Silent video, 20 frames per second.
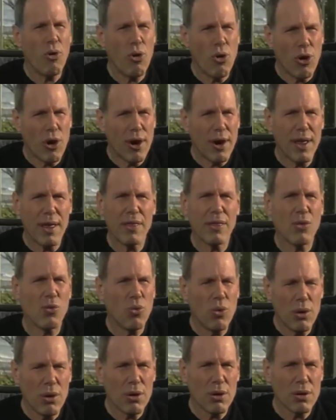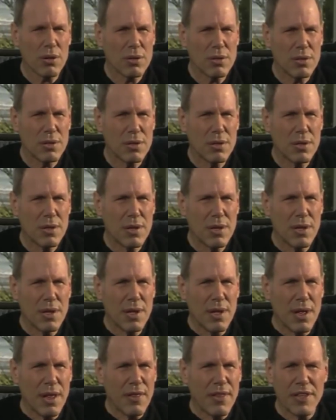board in the world
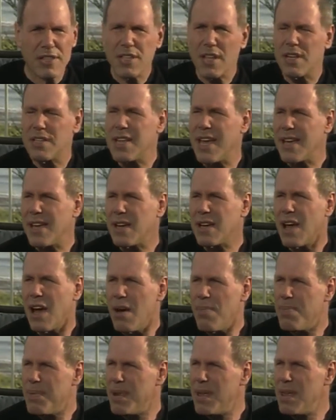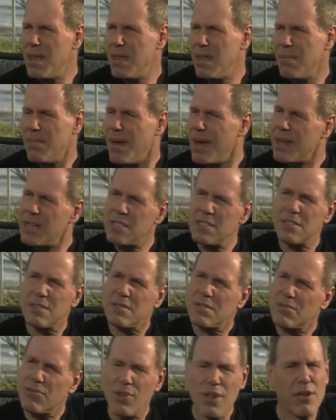that's going to take a company that
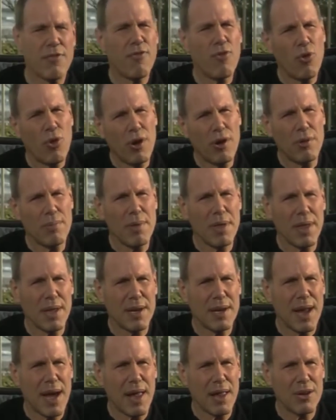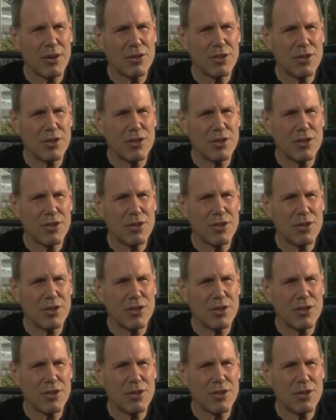makes $300 or $400 million